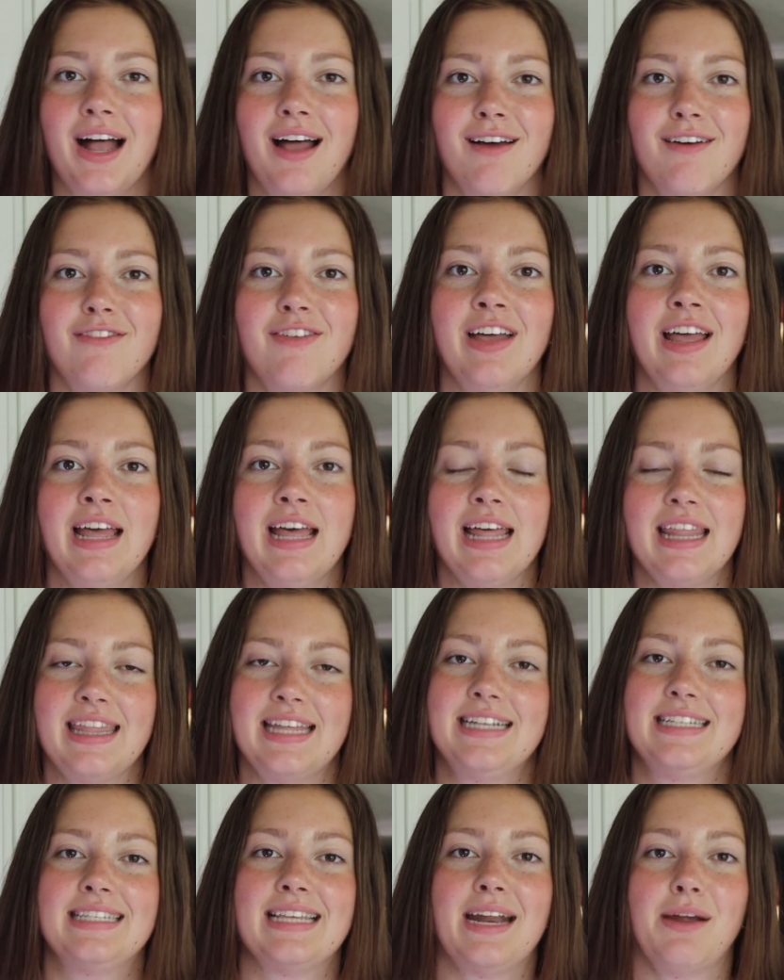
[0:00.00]
of
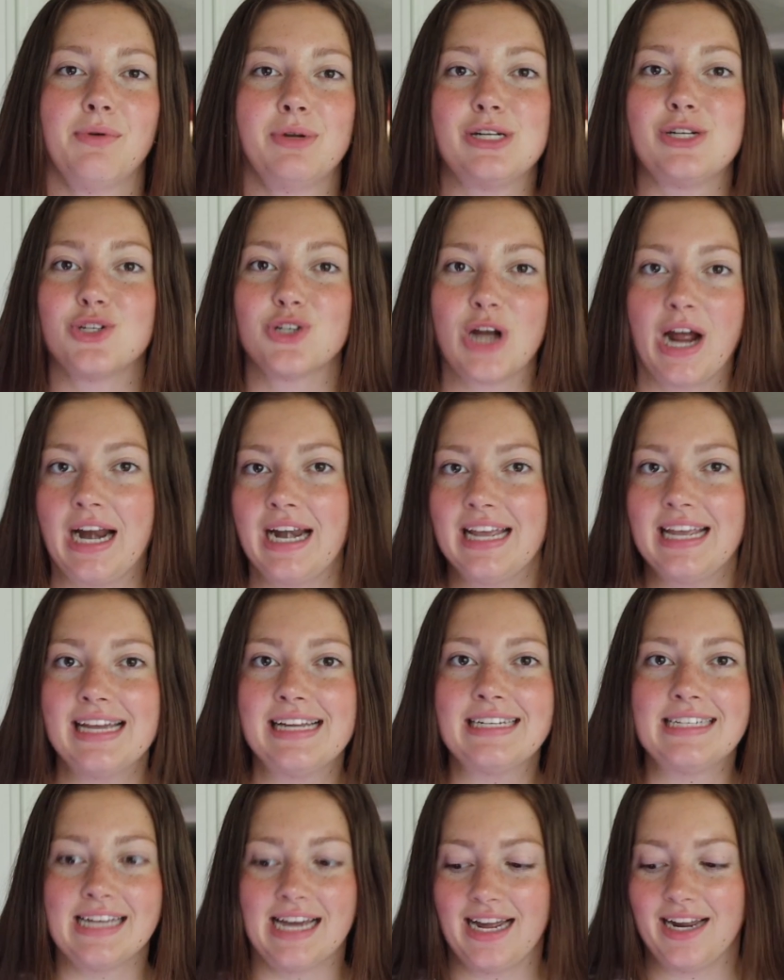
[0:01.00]
things that I want to try to
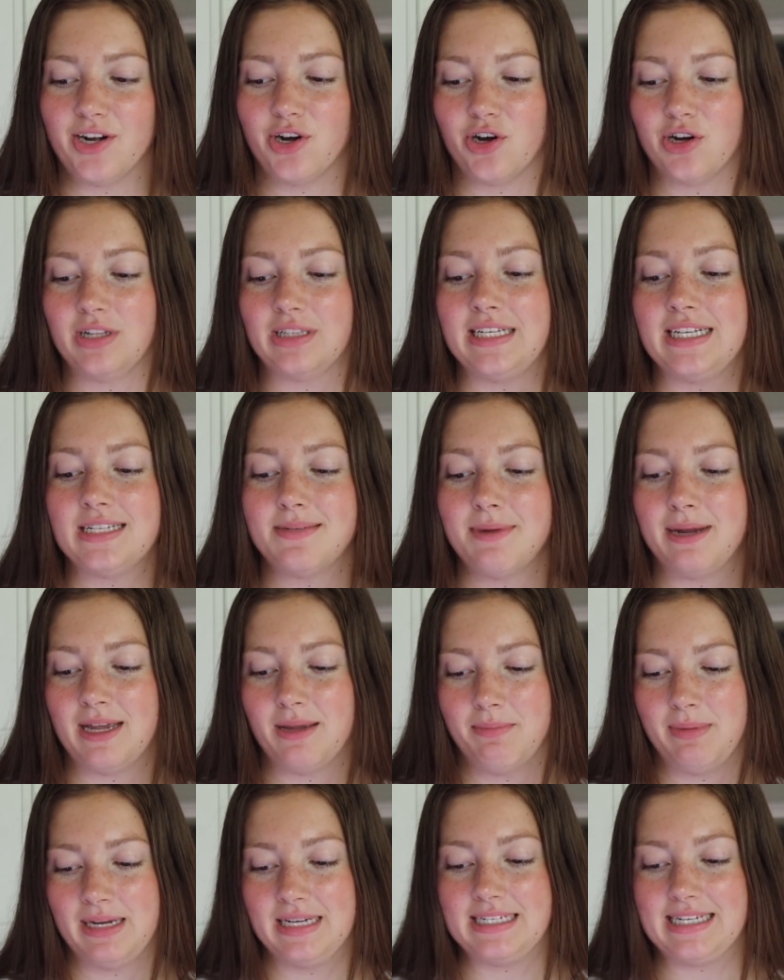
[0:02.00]
get done, or at least make
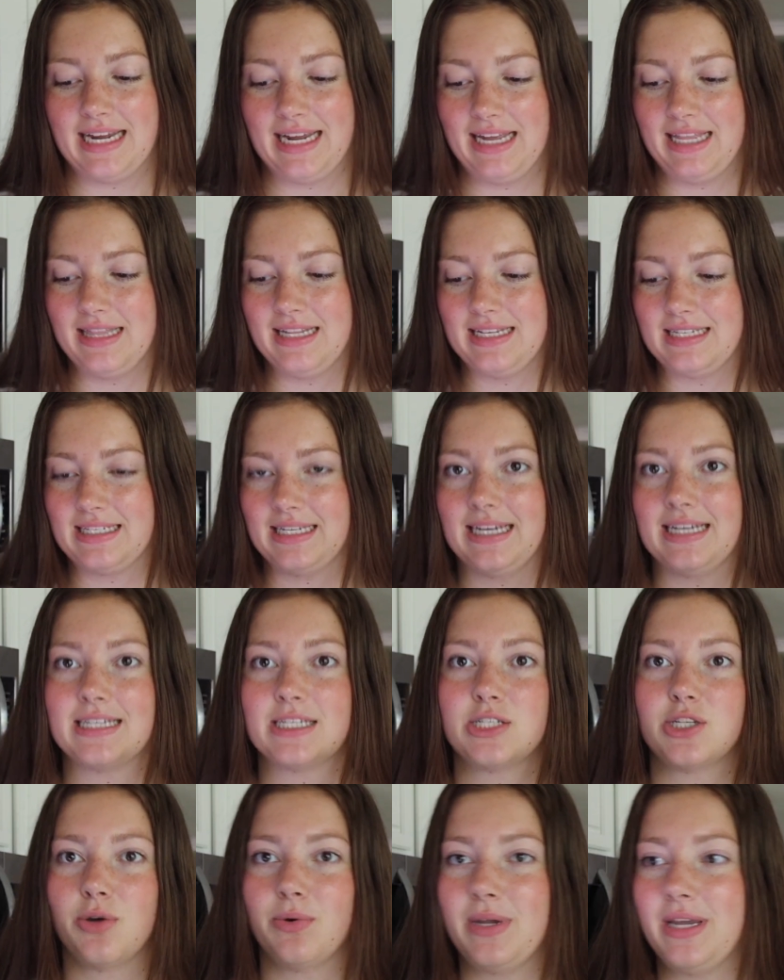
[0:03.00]
a big dent in this
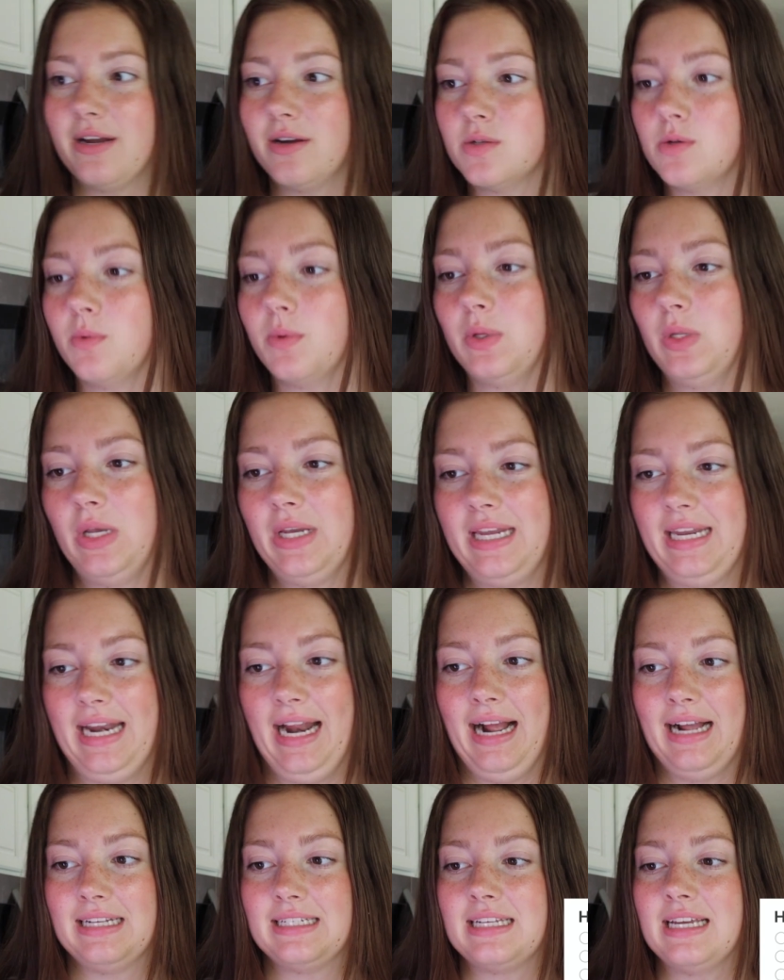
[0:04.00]
list. So here's what we're looking
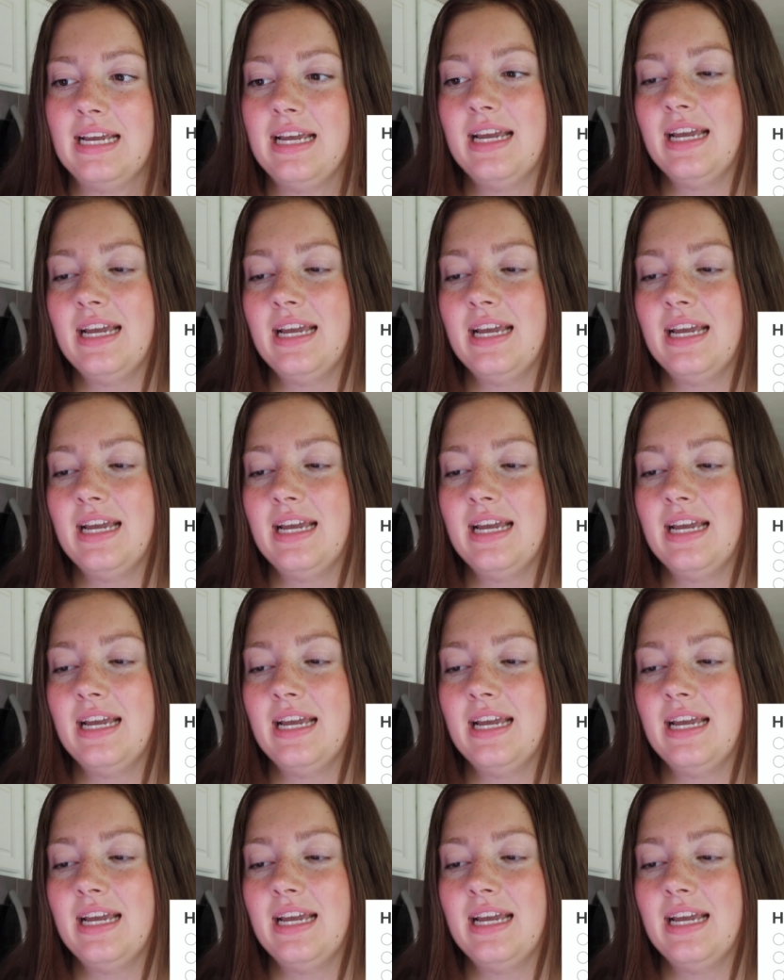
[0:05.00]
at.